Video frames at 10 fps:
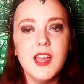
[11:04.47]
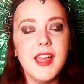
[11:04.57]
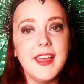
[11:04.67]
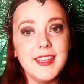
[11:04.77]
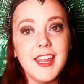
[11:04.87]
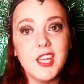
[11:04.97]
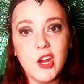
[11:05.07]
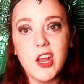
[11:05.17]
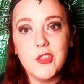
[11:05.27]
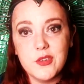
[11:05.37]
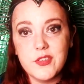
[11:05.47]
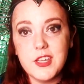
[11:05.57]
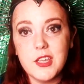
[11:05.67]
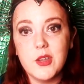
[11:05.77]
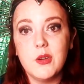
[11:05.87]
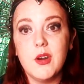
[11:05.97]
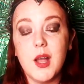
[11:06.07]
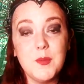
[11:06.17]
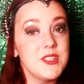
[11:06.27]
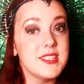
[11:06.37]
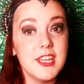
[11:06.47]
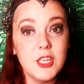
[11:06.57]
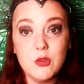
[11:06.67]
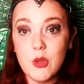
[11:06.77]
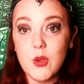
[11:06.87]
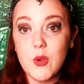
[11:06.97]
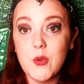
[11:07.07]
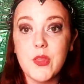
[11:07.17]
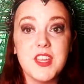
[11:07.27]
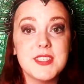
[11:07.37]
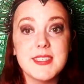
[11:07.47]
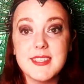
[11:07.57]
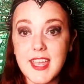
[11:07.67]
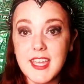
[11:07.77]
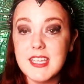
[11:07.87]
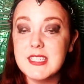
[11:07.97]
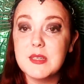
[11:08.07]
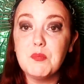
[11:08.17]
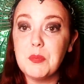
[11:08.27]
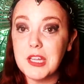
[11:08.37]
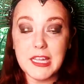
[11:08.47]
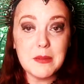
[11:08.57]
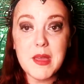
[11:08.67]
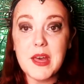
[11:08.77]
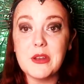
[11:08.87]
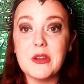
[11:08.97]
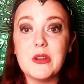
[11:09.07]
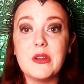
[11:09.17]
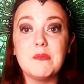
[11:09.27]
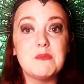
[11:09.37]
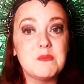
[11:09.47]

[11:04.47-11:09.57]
And like our other video, I'm just letting you know that sand and plant matter,